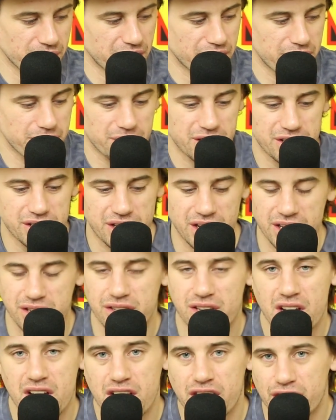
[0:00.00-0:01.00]
what anybody
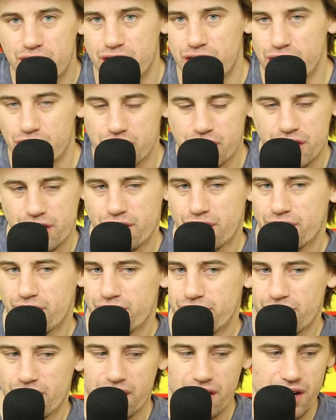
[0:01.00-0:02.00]
says. You can shit
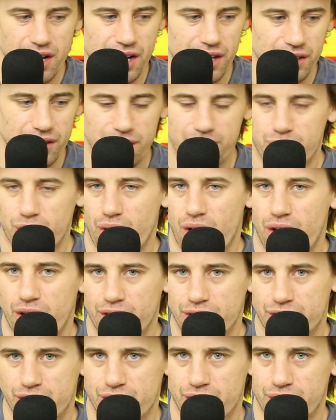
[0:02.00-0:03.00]
on liberal
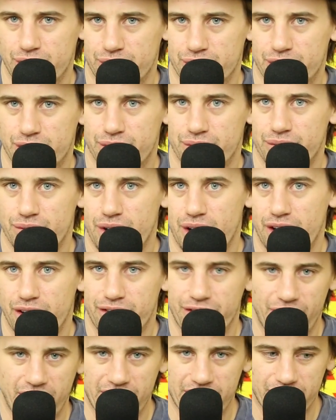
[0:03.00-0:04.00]
arts or
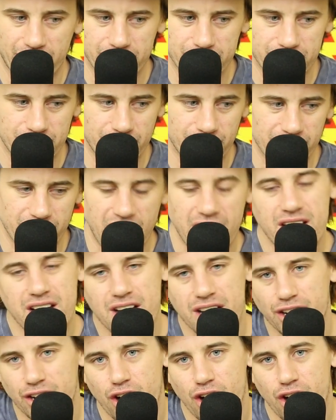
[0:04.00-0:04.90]
fine arts and all that.